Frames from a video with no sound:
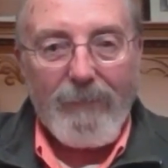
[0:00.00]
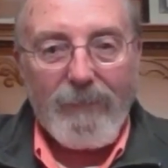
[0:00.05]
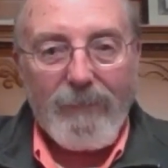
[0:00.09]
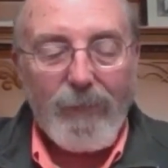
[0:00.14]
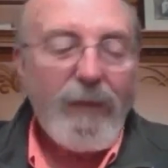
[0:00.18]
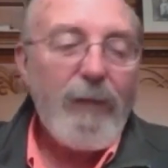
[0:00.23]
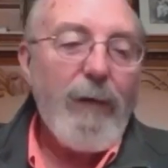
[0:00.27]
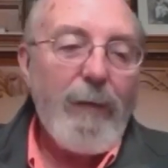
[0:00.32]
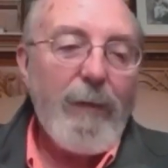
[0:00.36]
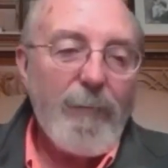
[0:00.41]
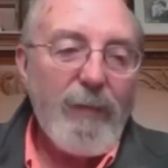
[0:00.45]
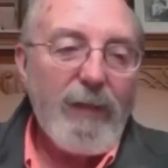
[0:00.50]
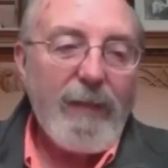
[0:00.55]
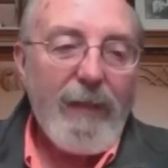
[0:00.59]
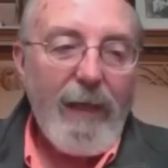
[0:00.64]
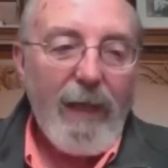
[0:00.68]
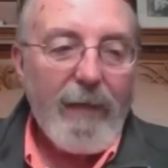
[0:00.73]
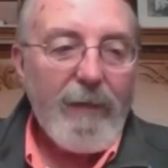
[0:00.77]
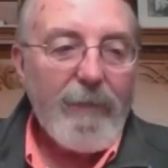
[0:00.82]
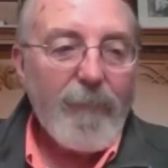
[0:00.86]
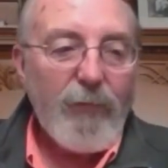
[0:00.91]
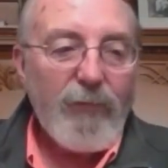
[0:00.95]
anyway, but
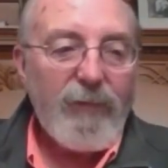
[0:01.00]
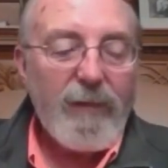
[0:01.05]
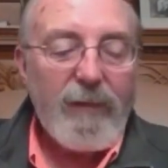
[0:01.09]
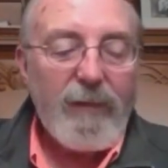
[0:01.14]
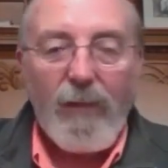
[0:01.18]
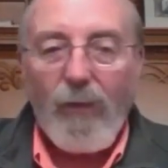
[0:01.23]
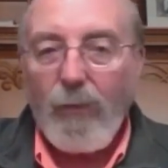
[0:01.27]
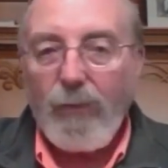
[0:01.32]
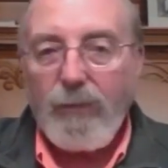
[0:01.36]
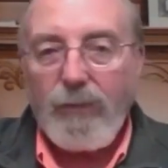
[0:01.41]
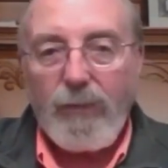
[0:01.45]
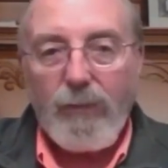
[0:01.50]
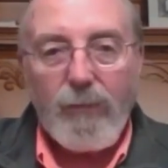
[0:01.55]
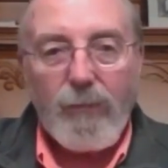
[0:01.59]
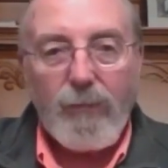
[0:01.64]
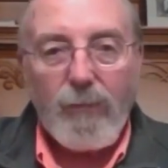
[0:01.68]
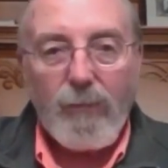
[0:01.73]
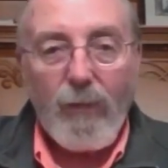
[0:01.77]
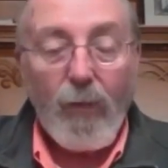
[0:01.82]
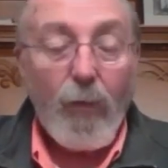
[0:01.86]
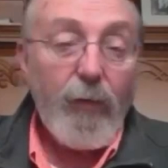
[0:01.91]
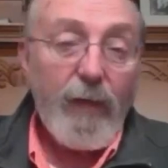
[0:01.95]
yeah, within the
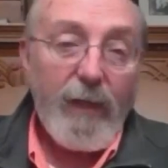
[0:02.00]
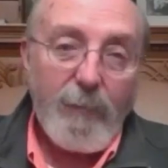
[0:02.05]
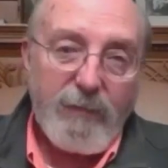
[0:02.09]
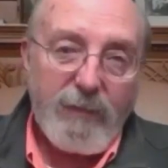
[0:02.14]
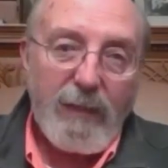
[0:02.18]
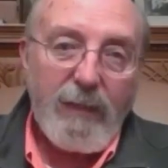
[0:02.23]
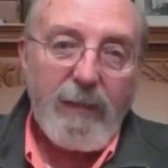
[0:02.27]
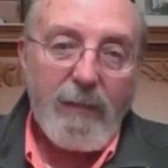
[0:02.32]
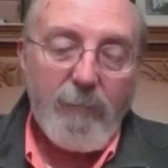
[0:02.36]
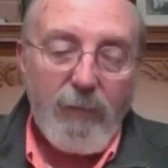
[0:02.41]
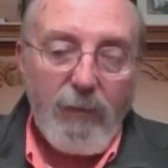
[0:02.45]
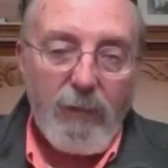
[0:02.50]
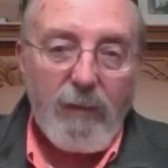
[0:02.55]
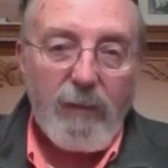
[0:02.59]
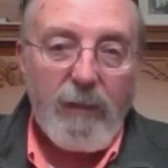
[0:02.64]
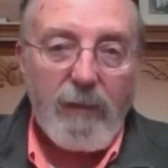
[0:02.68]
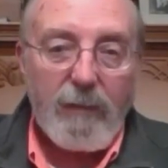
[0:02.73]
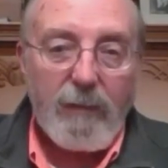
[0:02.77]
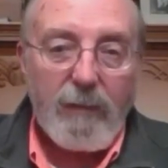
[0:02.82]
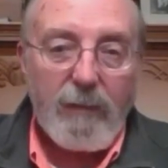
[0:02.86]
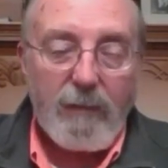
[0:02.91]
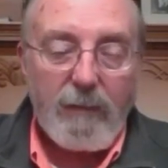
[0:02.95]
OSU OAMC community
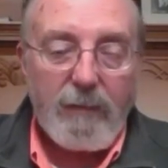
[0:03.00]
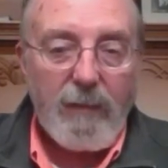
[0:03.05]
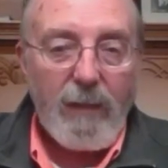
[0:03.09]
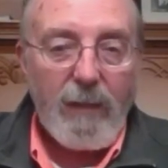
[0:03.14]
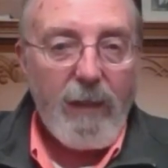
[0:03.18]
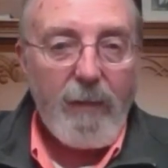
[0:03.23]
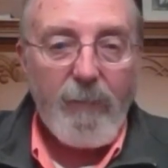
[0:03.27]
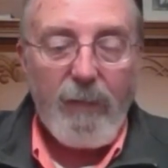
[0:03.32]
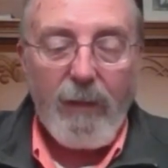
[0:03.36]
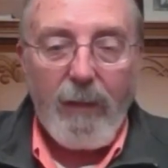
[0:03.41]
at the time,